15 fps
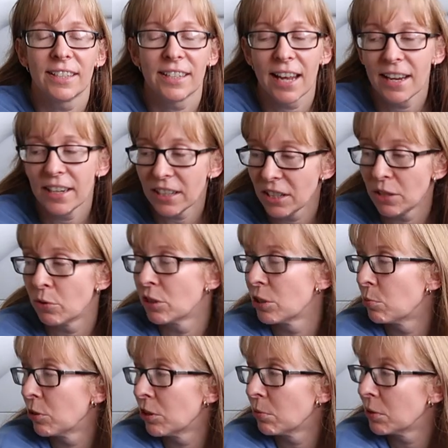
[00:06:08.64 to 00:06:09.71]
the sun, you want
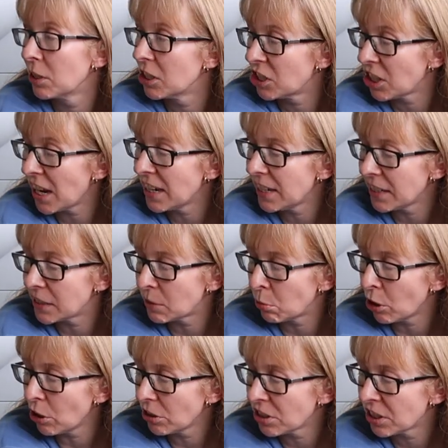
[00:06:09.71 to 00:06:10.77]
to put them in a shady
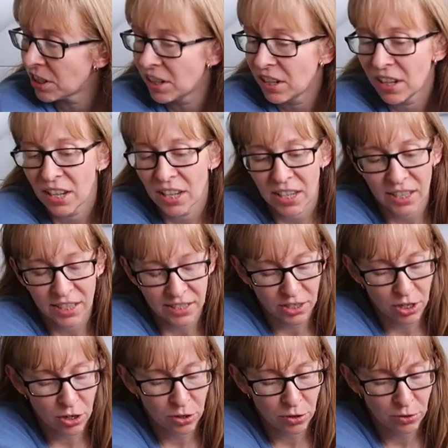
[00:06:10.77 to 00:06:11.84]
spot.
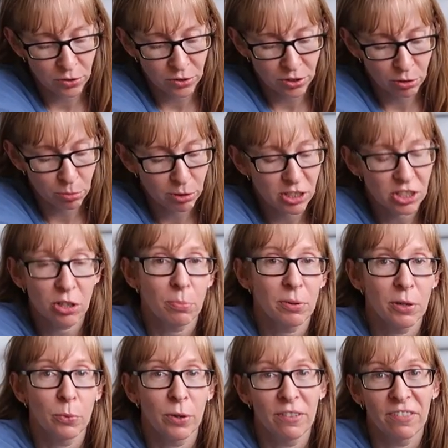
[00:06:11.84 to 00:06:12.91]
So they're a bit
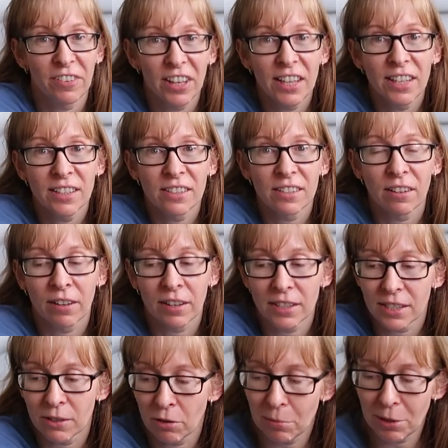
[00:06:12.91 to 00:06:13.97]
sopping wet the inside,
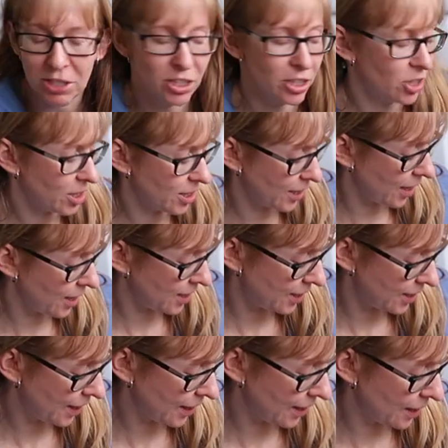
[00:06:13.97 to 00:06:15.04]
so I'm actually just going to
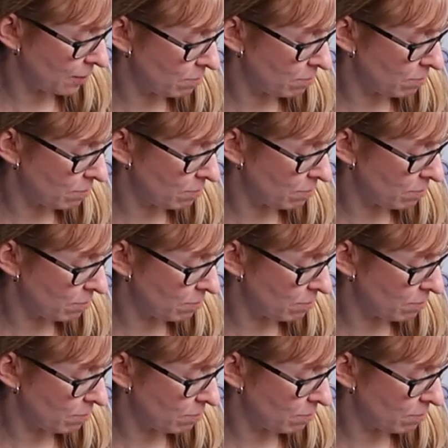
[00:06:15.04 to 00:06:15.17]
stick